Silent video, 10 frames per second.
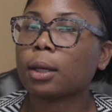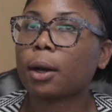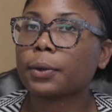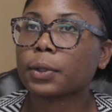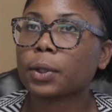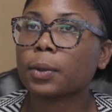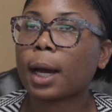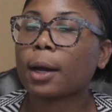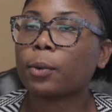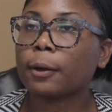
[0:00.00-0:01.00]
also,
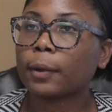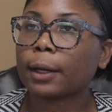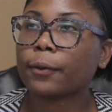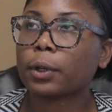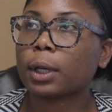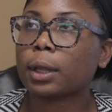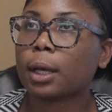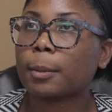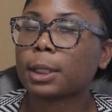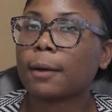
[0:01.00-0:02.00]
I would have liked for
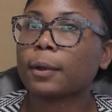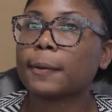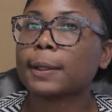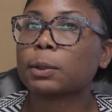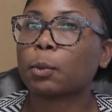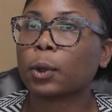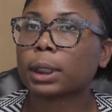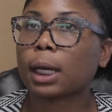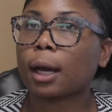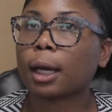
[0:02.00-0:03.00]
them to have given us more
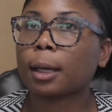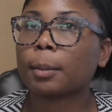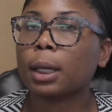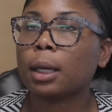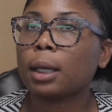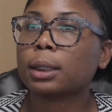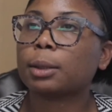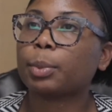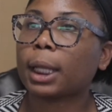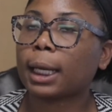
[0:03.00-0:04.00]
time to
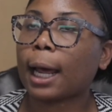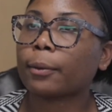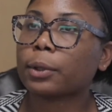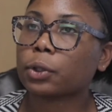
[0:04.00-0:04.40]
plan out the